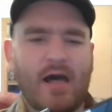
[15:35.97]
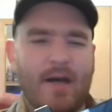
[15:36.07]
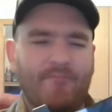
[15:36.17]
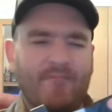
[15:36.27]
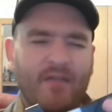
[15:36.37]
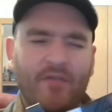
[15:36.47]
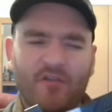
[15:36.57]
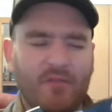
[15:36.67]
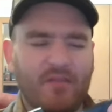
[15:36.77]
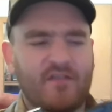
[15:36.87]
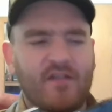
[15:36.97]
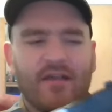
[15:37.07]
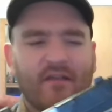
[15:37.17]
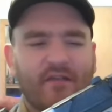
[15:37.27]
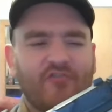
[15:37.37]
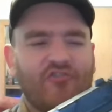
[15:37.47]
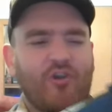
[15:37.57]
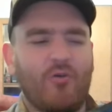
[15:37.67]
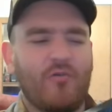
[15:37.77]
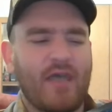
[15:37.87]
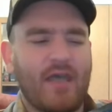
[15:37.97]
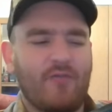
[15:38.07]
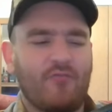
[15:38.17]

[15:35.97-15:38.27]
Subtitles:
I think there have been studies that show that